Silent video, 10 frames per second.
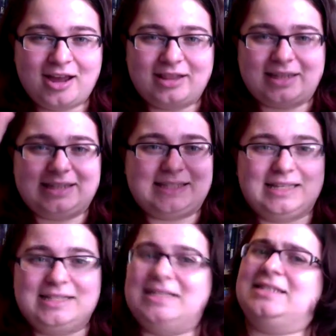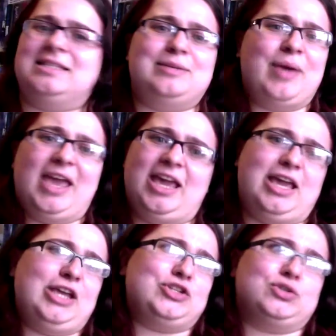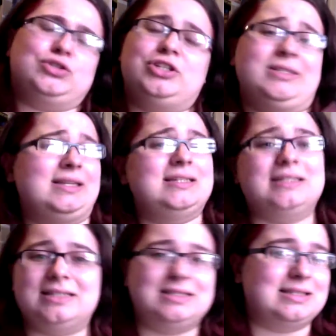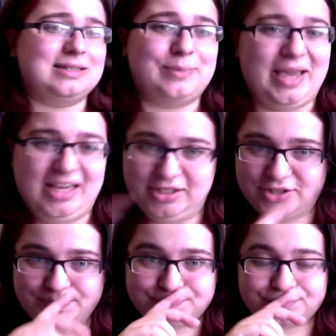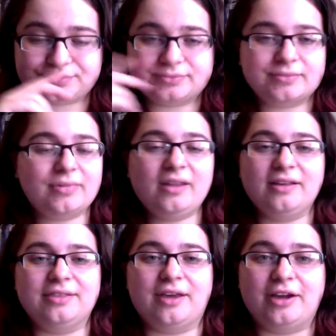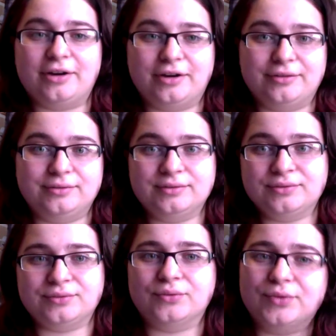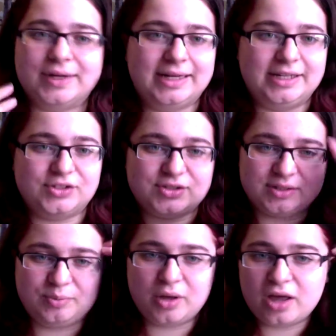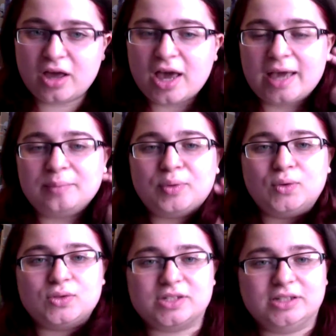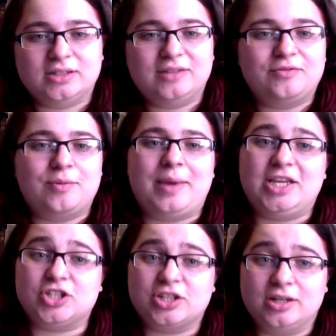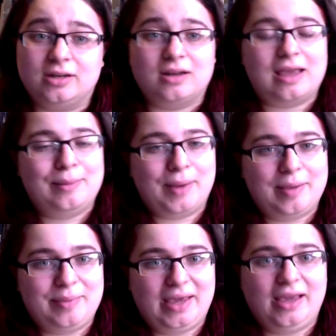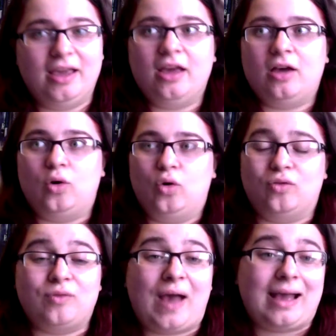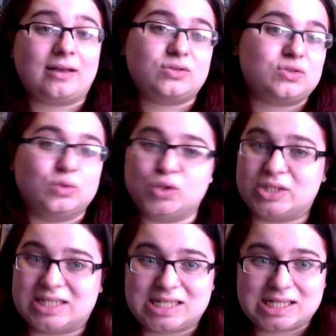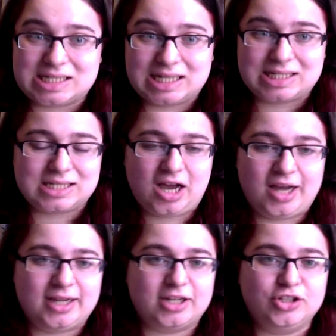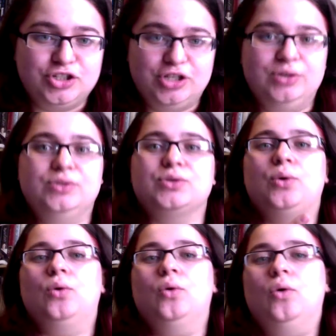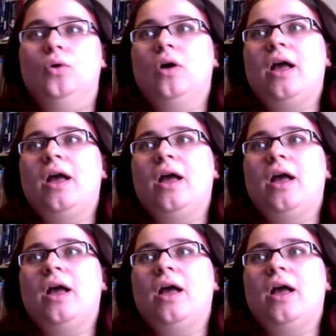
a sentence in a page or 2 sentences in a page that are really just important information, it might be, or facts or statistics that I could use, or